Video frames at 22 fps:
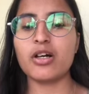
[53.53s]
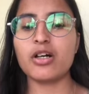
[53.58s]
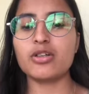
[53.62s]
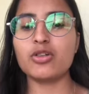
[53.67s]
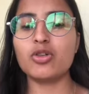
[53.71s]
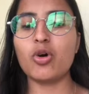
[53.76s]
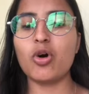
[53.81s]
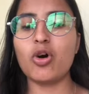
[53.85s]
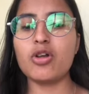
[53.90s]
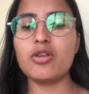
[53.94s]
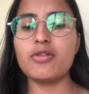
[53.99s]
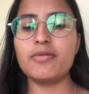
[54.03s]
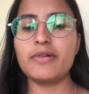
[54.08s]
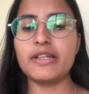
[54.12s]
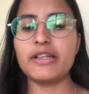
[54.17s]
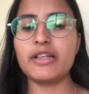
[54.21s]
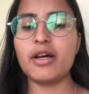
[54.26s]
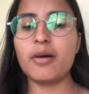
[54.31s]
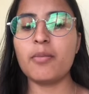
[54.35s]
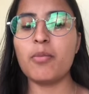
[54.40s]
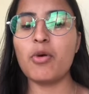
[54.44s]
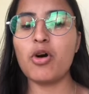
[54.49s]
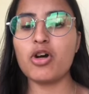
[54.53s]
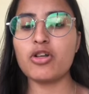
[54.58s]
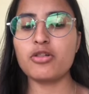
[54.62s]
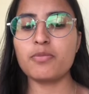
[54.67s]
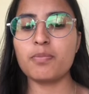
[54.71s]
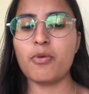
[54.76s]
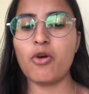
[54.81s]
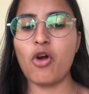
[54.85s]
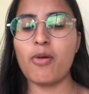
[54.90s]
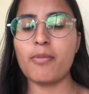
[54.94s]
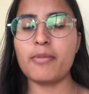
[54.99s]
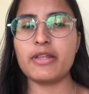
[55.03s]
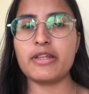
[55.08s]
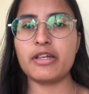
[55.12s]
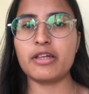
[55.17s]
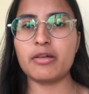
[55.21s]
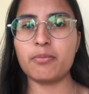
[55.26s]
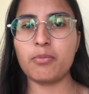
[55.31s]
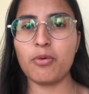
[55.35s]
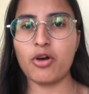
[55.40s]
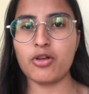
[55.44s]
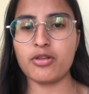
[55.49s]
those with the most
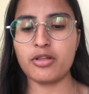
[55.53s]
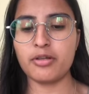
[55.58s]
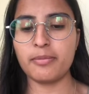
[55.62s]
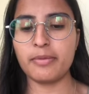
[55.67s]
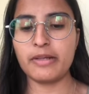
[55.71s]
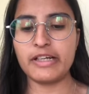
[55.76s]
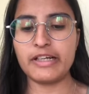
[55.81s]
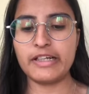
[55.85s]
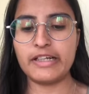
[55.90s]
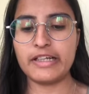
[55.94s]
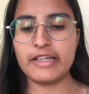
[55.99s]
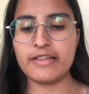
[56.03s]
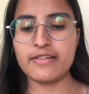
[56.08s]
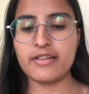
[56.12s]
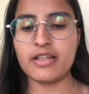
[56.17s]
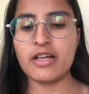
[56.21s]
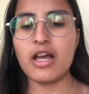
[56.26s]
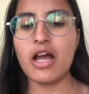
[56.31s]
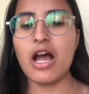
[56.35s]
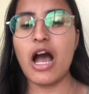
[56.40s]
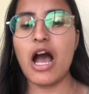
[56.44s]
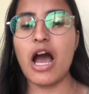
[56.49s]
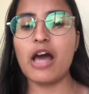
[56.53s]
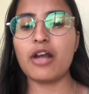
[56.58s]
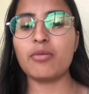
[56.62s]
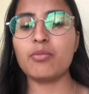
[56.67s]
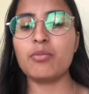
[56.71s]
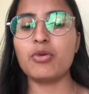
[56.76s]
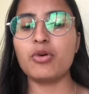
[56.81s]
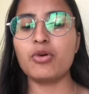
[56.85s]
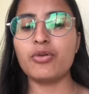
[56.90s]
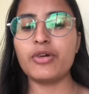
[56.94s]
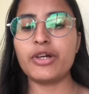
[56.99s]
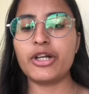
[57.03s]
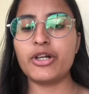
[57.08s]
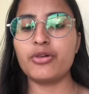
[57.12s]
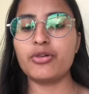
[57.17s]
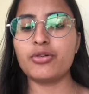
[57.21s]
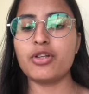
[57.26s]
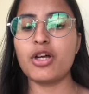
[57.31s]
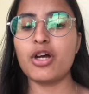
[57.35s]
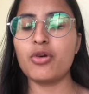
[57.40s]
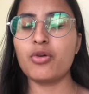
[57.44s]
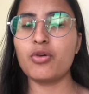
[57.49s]
promising possibilities are moved
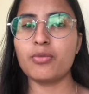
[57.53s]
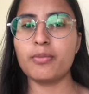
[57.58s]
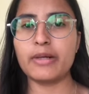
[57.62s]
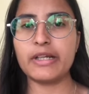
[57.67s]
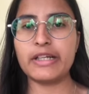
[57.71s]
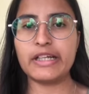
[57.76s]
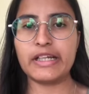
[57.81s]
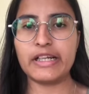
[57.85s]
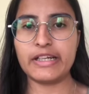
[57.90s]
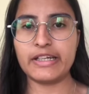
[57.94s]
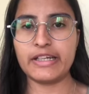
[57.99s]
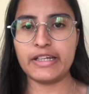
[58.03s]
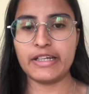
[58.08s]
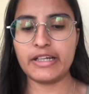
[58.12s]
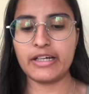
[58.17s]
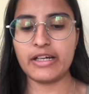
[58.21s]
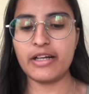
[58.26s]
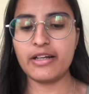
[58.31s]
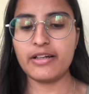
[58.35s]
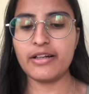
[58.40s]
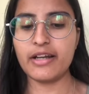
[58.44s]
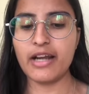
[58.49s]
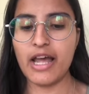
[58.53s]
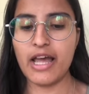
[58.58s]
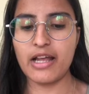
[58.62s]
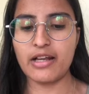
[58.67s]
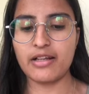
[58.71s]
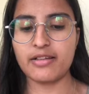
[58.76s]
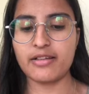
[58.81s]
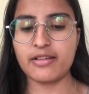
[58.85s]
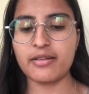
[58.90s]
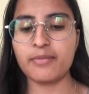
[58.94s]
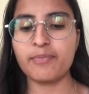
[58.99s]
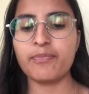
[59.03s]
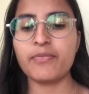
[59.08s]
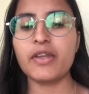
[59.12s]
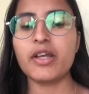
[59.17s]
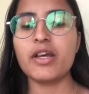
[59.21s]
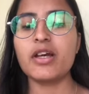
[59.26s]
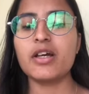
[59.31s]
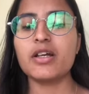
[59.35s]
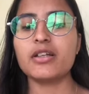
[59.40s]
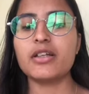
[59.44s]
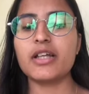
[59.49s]
into the human clinical trials.
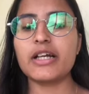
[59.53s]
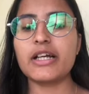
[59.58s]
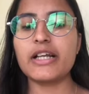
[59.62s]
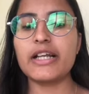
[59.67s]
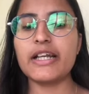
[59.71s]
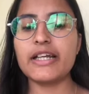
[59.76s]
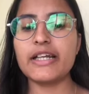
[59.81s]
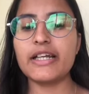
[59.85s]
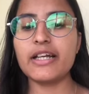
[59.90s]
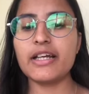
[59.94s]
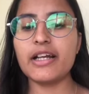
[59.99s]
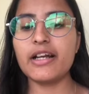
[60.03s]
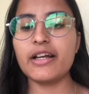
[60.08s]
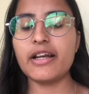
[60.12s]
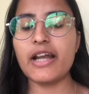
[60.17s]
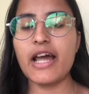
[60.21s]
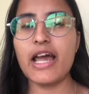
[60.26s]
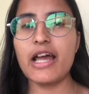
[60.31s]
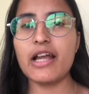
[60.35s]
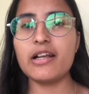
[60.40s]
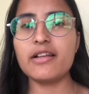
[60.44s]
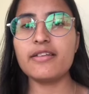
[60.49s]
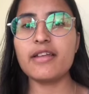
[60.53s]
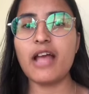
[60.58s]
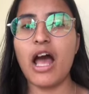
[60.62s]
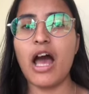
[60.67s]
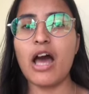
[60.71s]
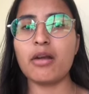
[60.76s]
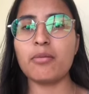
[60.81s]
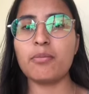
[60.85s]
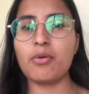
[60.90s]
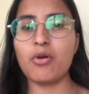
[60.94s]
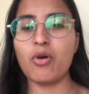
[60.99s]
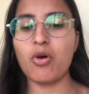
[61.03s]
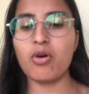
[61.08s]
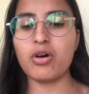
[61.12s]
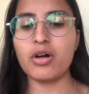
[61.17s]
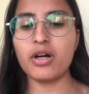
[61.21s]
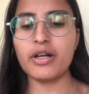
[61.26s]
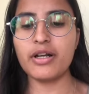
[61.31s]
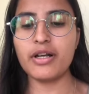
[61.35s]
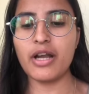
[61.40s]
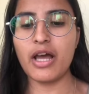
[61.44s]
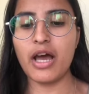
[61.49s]
The clinical trials are
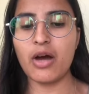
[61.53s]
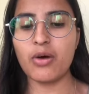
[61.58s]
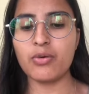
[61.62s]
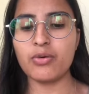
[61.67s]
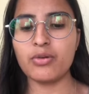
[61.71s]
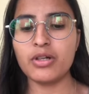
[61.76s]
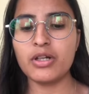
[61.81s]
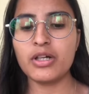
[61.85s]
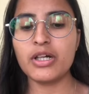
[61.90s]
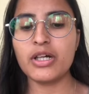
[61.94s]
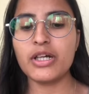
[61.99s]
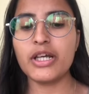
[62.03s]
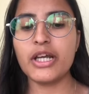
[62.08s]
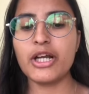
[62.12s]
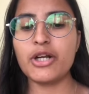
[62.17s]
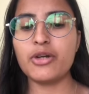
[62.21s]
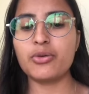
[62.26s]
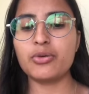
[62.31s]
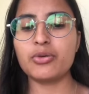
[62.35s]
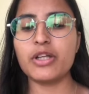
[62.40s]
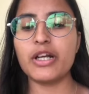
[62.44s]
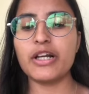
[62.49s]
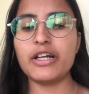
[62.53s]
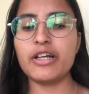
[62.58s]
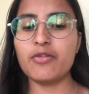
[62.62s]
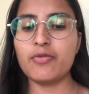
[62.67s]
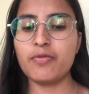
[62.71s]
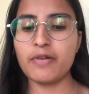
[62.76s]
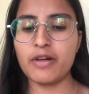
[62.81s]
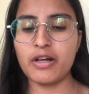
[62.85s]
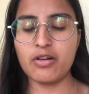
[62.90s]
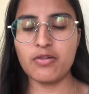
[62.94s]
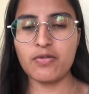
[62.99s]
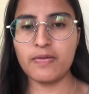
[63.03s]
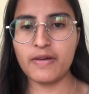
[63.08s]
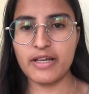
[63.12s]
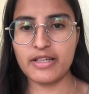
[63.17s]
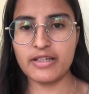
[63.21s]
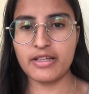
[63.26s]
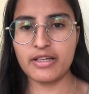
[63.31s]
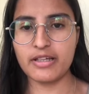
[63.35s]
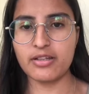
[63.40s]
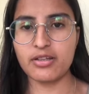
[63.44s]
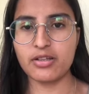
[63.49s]
broken down into the different
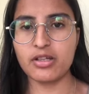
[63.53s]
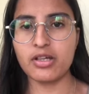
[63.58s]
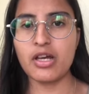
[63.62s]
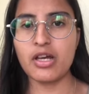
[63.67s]
phases,